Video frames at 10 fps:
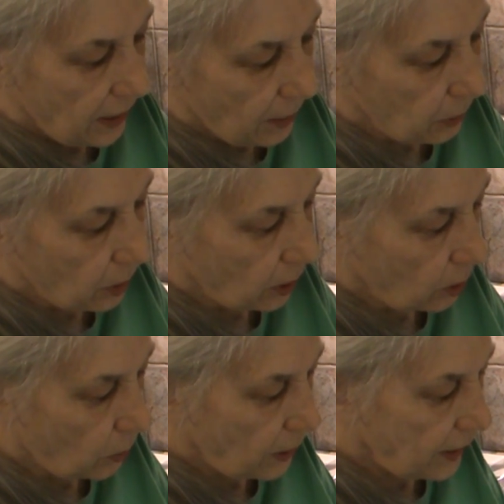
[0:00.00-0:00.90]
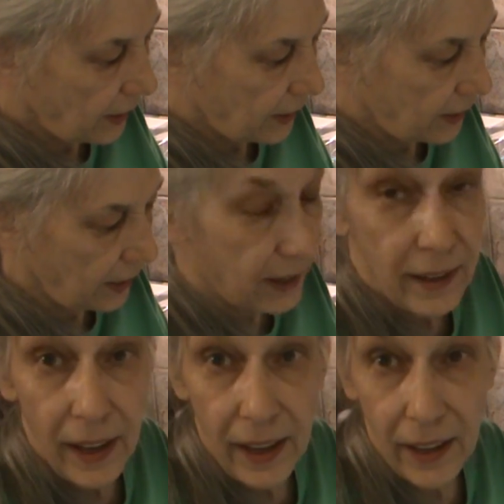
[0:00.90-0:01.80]
I'm going to go ahead
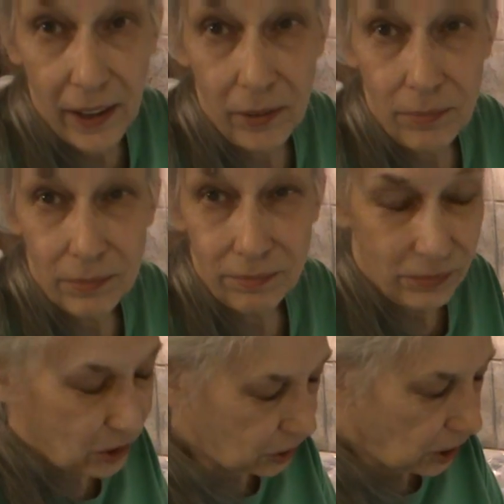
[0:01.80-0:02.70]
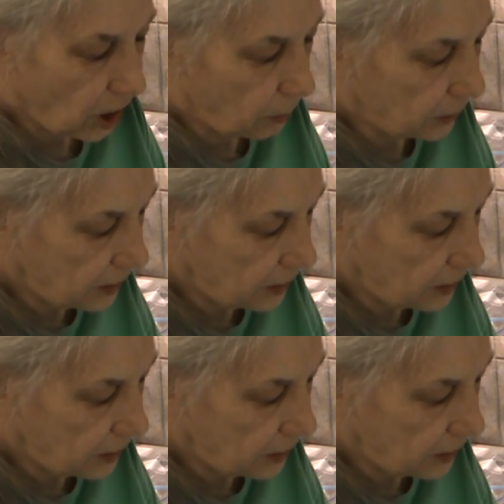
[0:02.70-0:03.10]
and add just a couple of